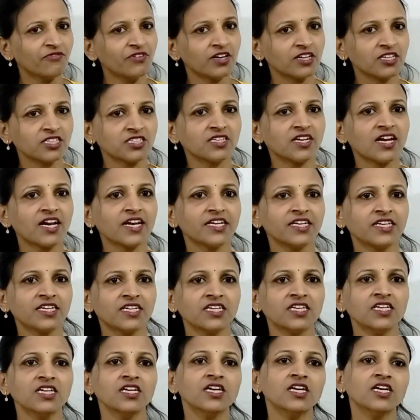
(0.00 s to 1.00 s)

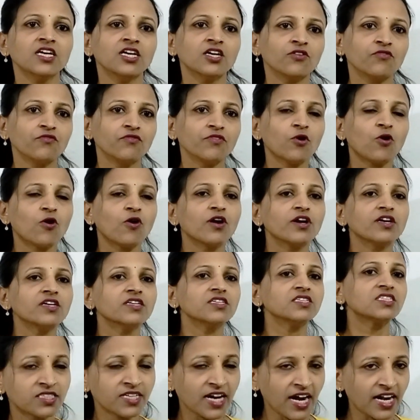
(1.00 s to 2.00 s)
functionality
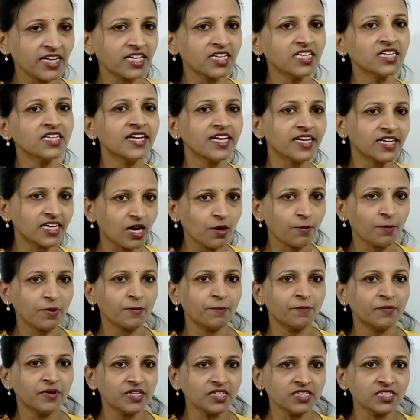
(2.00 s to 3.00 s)
on static data
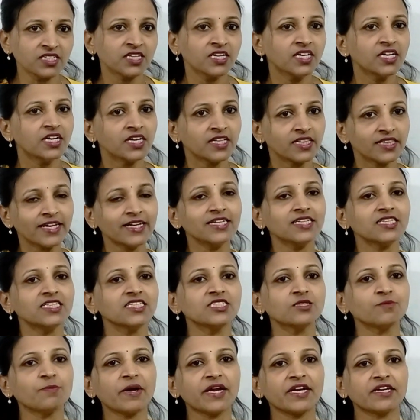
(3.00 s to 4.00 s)
members, then it
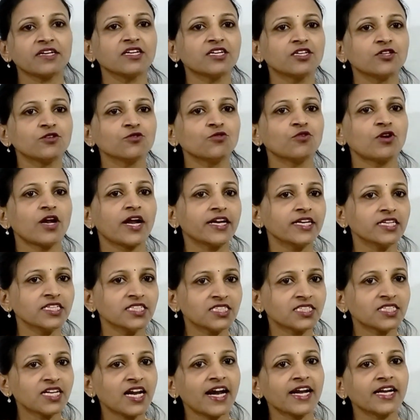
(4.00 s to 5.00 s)
is better to write
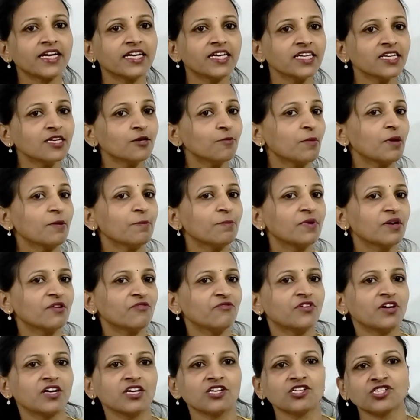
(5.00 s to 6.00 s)
static member
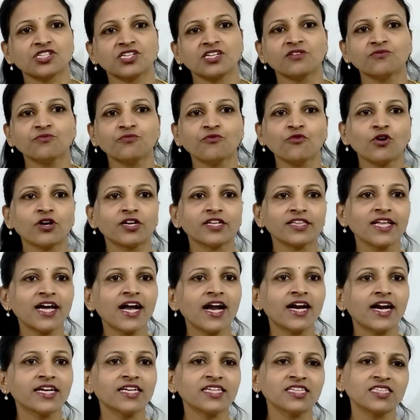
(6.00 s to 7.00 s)
function for
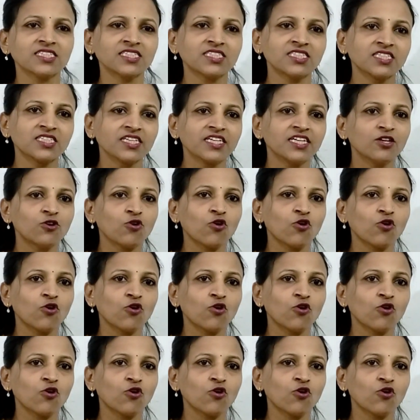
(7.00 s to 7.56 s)
that instead